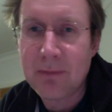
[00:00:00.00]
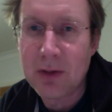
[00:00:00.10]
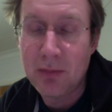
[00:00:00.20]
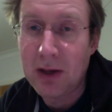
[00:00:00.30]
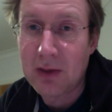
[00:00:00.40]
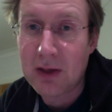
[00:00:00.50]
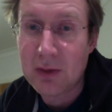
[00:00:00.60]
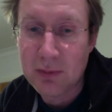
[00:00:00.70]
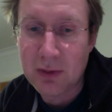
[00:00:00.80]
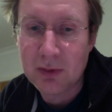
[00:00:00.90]
and back then it
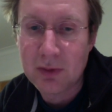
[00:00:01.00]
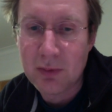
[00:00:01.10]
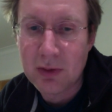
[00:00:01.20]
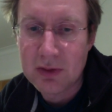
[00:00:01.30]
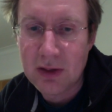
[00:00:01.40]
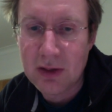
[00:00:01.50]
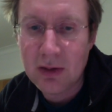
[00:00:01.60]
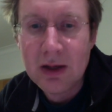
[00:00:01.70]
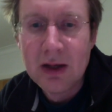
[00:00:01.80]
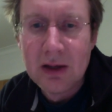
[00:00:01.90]
was about £3 an hour.
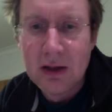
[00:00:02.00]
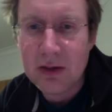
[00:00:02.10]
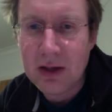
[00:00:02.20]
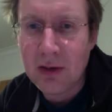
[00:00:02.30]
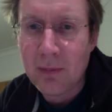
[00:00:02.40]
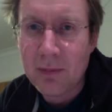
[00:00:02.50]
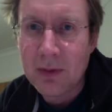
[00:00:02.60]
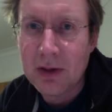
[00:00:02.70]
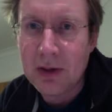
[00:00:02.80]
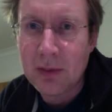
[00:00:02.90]
And now,
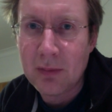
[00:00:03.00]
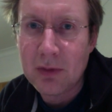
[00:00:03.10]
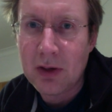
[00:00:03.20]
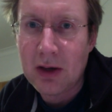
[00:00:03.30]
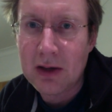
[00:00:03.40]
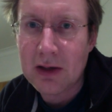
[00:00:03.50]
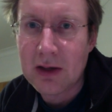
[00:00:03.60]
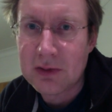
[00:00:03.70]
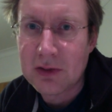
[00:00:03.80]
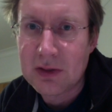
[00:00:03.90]

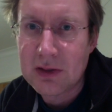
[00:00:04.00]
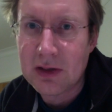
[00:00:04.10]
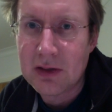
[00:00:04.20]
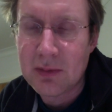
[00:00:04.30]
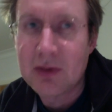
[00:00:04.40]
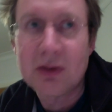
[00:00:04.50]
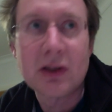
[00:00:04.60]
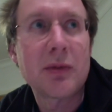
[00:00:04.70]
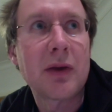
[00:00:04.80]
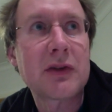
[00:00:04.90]
as things stand, it's about
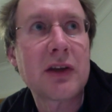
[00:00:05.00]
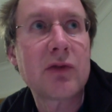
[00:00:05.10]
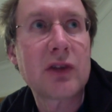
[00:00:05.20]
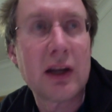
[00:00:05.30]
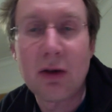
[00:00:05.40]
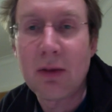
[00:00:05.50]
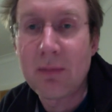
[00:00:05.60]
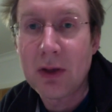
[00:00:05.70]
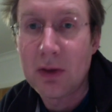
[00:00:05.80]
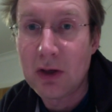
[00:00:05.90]
£6.70 an hour,
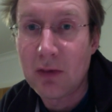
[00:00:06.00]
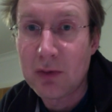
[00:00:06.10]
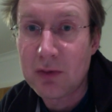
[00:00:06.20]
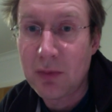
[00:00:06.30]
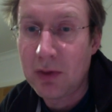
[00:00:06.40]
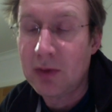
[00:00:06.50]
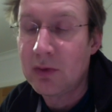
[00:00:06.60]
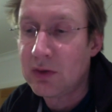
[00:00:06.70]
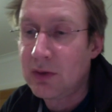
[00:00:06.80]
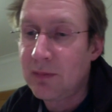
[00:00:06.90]
and the government's
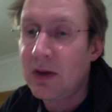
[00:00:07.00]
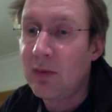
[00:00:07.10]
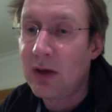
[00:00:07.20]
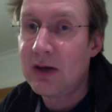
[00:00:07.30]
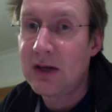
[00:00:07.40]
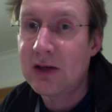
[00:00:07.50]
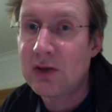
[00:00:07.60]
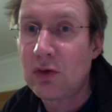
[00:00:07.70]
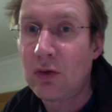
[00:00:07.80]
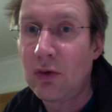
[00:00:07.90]
proposed a
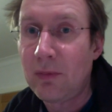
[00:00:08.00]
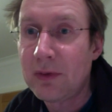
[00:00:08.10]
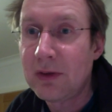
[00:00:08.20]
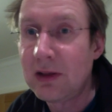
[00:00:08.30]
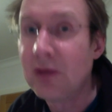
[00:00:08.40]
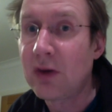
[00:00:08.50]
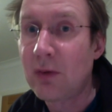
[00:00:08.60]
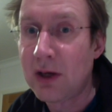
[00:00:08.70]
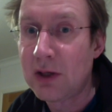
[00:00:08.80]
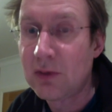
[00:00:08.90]
national living
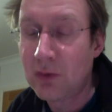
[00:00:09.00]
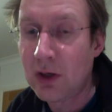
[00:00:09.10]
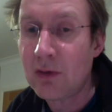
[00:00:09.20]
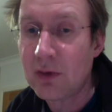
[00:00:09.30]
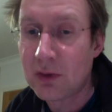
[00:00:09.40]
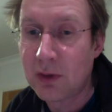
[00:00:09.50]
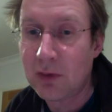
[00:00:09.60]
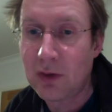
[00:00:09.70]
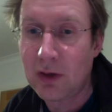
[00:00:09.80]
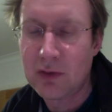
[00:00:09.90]
wage for the over
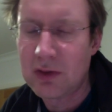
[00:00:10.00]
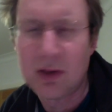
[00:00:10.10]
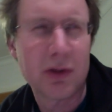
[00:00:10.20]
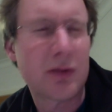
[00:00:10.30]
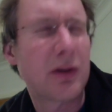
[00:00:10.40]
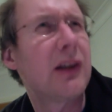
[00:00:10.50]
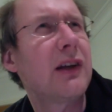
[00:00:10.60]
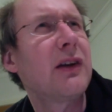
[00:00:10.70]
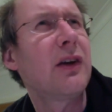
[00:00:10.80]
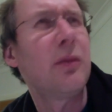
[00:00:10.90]
25s that's going to be something
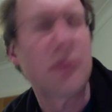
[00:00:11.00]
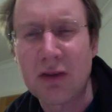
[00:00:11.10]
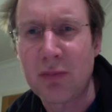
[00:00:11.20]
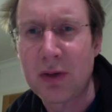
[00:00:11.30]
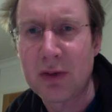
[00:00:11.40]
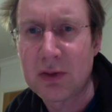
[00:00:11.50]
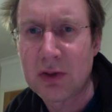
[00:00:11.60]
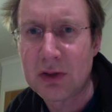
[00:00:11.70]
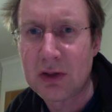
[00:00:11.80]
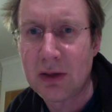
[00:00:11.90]
like
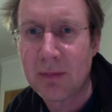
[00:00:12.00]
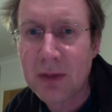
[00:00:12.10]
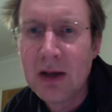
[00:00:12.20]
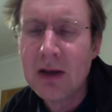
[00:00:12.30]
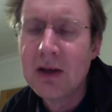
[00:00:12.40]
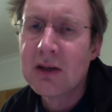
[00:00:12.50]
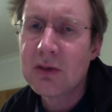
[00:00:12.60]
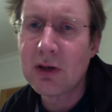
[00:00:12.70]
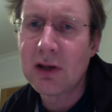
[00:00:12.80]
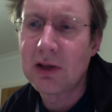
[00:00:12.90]
£7.30 an hour.
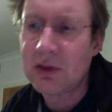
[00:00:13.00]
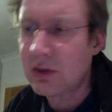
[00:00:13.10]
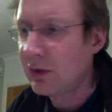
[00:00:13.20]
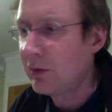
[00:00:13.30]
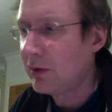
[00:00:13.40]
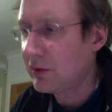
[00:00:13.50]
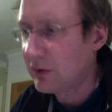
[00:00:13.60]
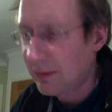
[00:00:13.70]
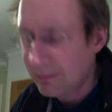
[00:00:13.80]
So what I'd like you to do is,